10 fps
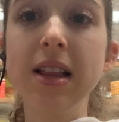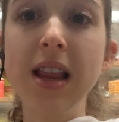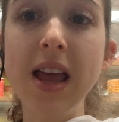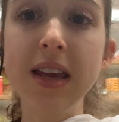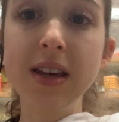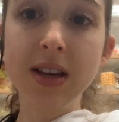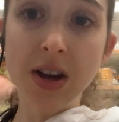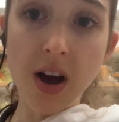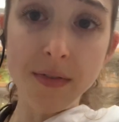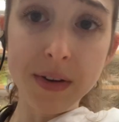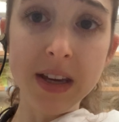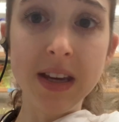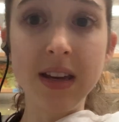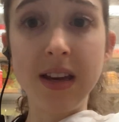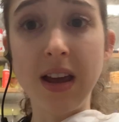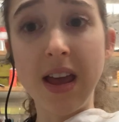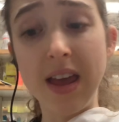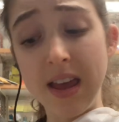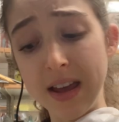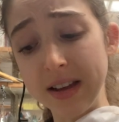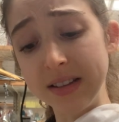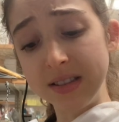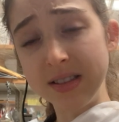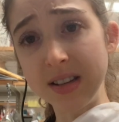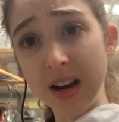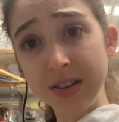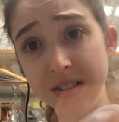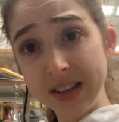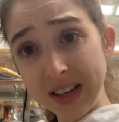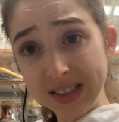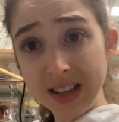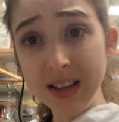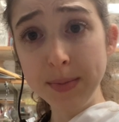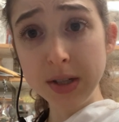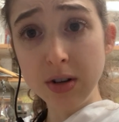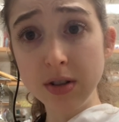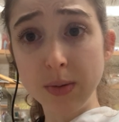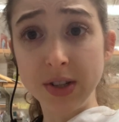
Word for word: like coffee and under the desk ellipticals,